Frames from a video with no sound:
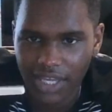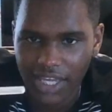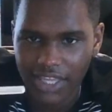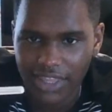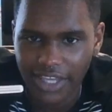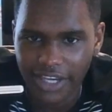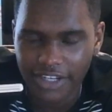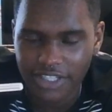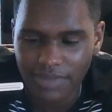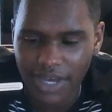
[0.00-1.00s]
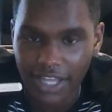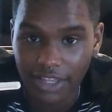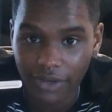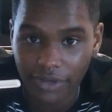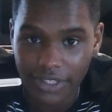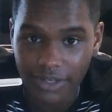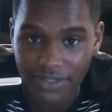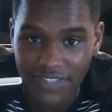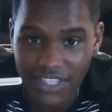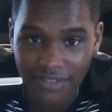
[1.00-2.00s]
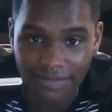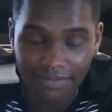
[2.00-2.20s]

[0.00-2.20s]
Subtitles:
And there's my loaded dose of T.